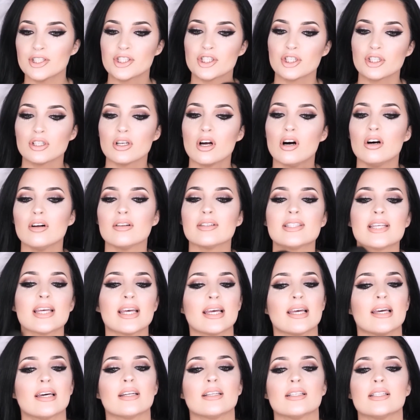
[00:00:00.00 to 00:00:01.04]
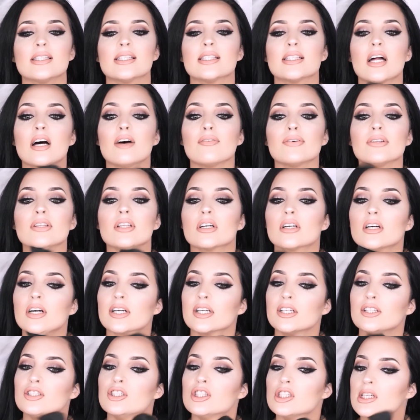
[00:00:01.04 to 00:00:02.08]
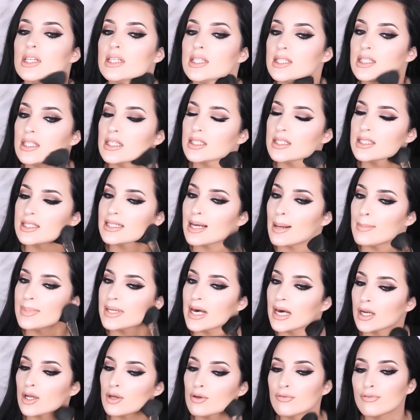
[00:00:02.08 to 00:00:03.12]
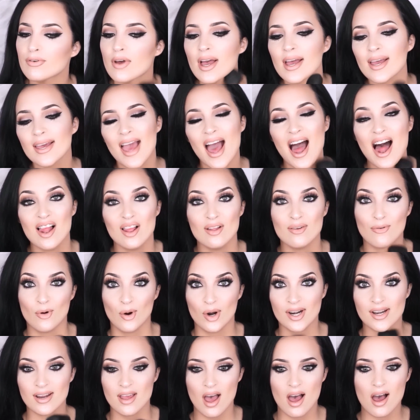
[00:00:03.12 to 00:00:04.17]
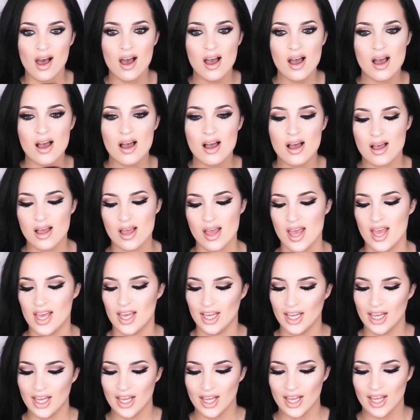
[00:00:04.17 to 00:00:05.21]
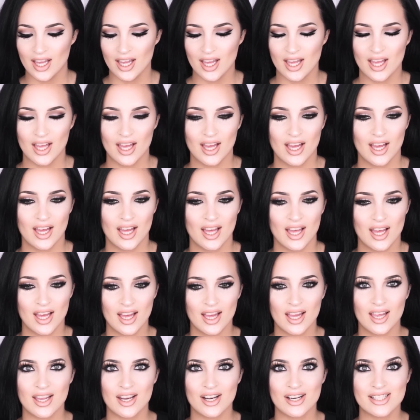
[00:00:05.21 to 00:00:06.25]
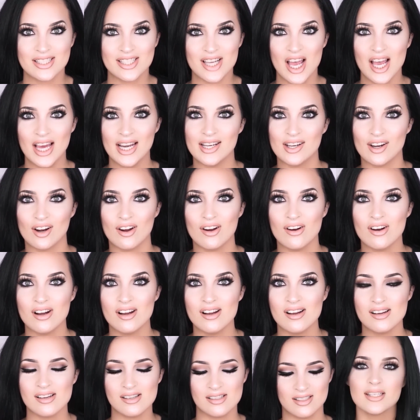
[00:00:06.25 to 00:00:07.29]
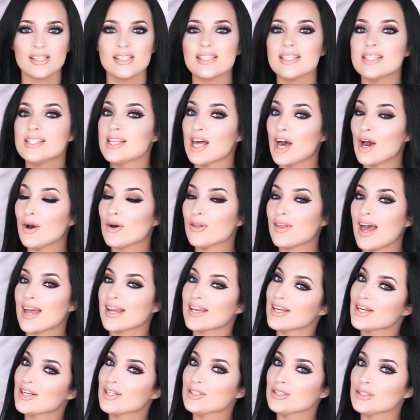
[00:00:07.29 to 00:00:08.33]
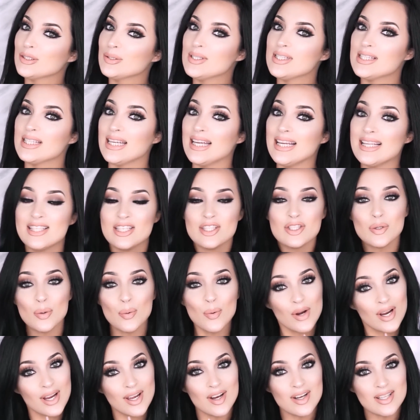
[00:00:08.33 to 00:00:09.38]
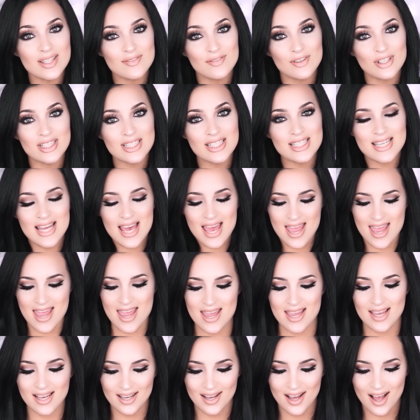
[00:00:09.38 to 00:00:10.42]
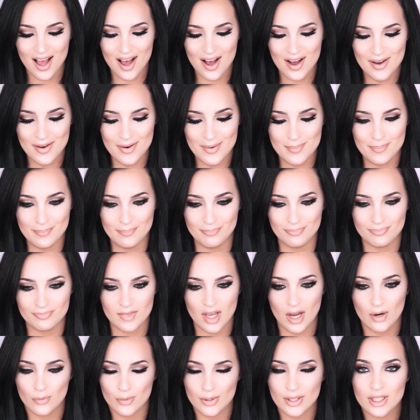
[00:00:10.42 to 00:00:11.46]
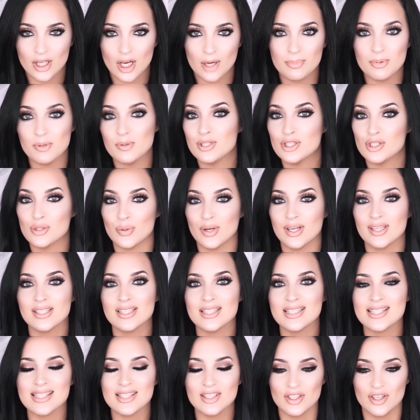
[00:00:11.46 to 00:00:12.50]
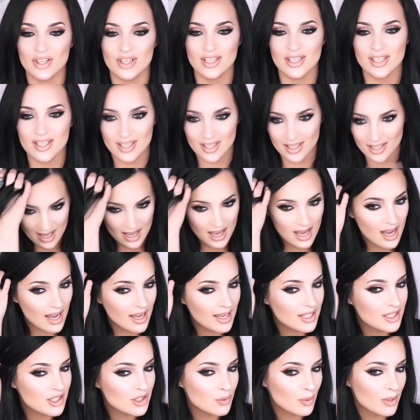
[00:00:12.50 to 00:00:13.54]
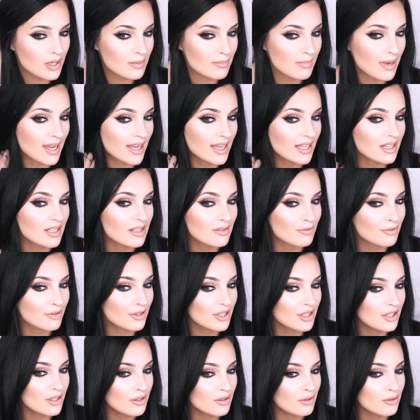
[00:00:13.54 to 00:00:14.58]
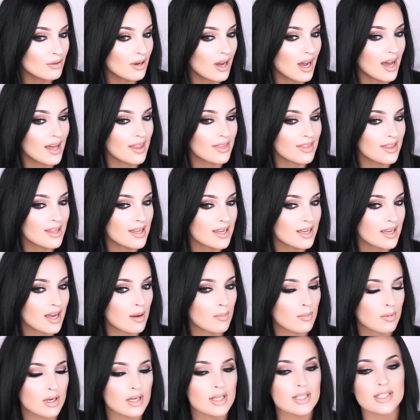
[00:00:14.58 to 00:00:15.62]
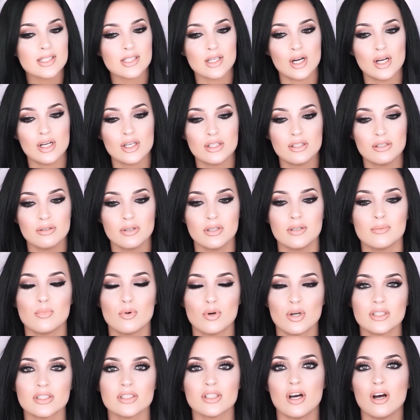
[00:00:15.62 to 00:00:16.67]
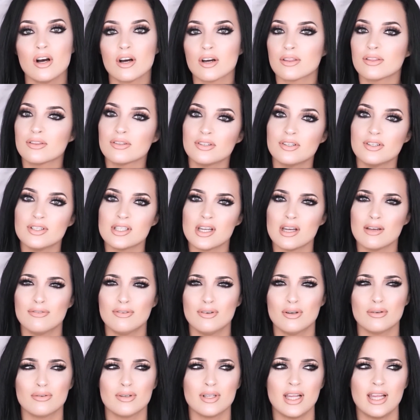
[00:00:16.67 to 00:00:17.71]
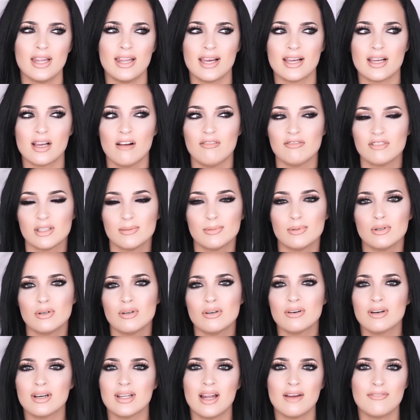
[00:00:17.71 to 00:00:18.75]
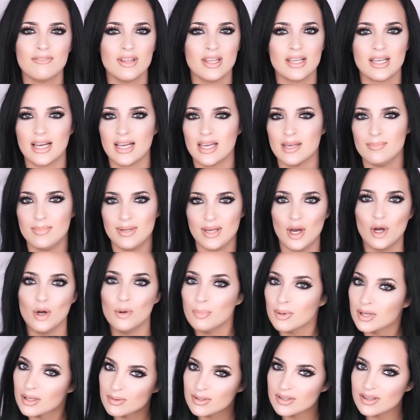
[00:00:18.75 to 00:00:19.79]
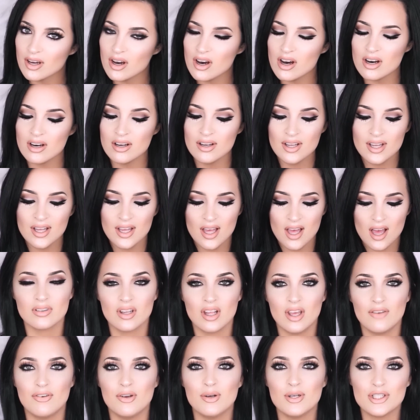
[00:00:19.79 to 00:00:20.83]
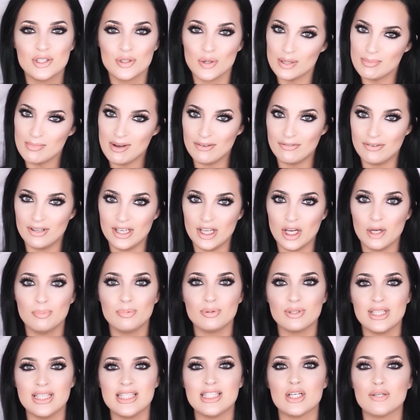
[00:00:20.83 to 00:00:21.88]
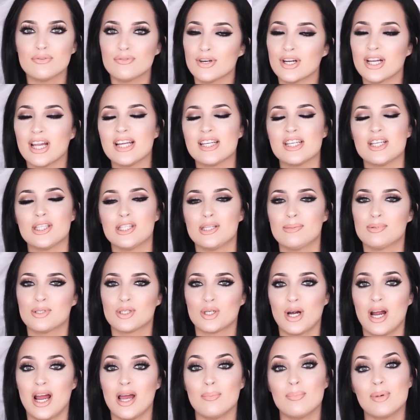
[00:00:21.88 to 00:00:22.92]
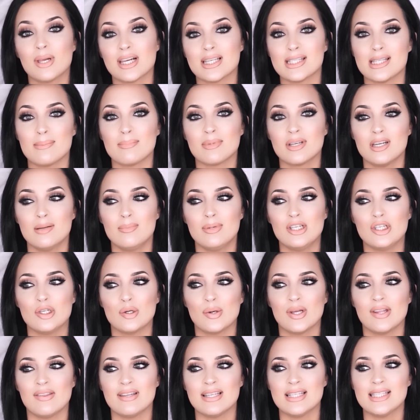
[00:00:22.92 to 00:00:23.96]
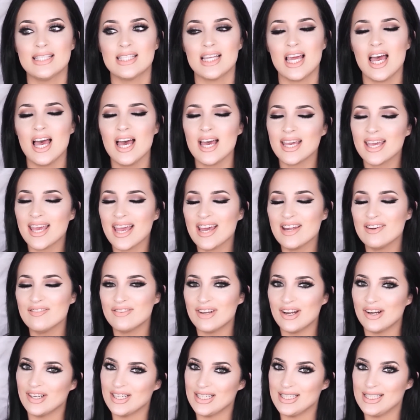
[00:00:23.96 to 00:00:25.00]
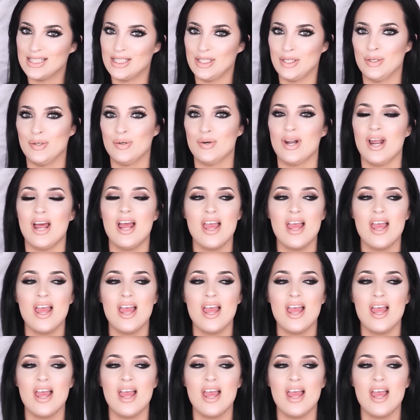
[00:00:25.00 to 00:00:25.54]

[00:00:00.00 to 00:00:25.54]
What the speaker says: You're all tan and stuff. It look like you just stepped out of California. You're done, girl. So that concludes the tutorials for today. I really hope you enjoyed this look. I enjoyed making it for you. I think I'm gonna start doing more talk throughs. I feel really like comfortable and I feel like I can be open with y'all. If you enjoyed my video, please don't forget to subscribe, because I'm gonna be doing this again very soon.